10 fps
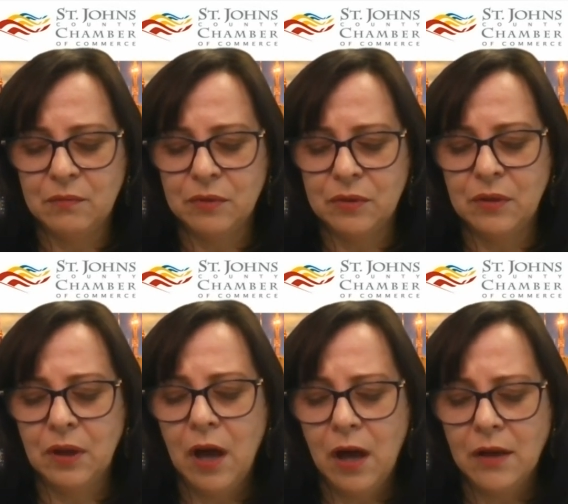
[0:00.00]
the
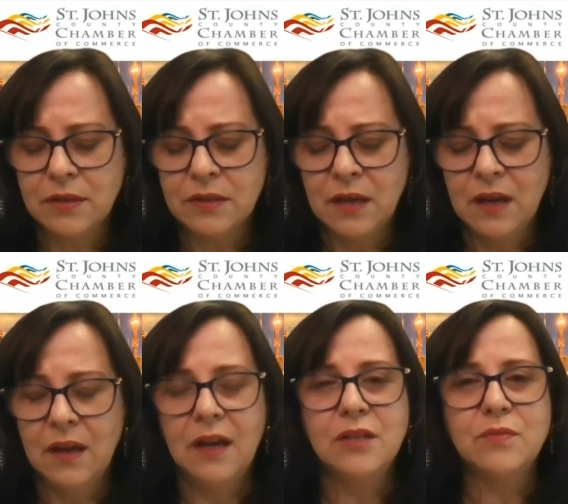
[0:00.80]
loss
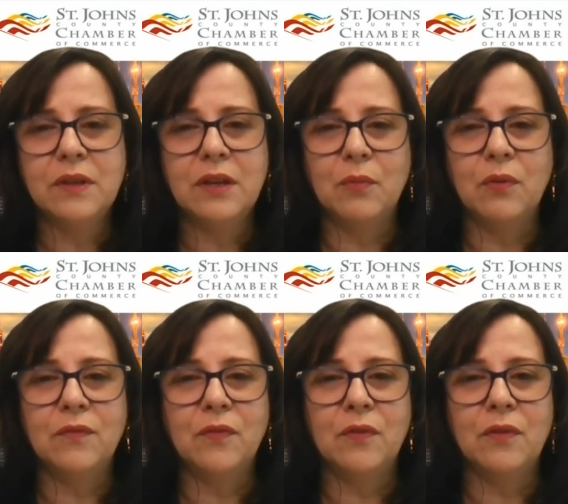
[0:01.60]
is really important
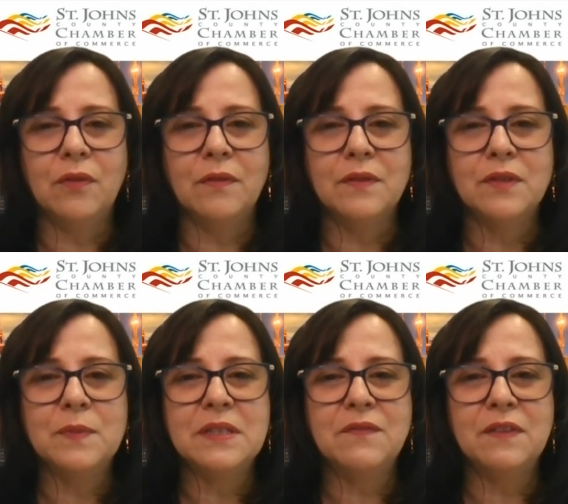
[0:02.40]
for
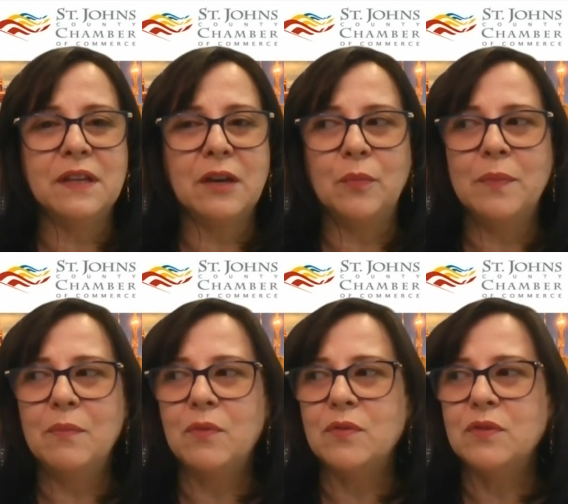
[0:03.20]
specifically our
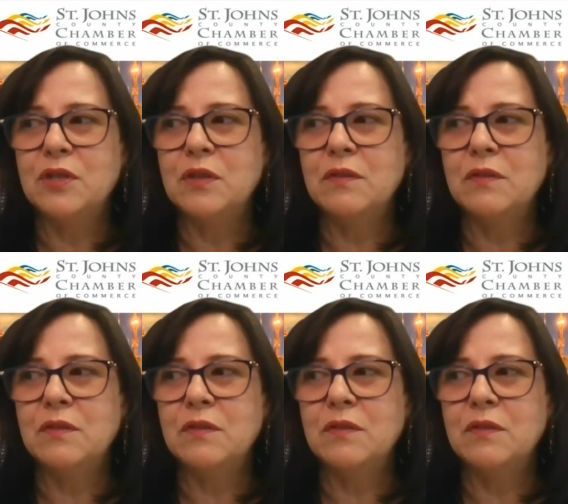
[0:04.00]
members,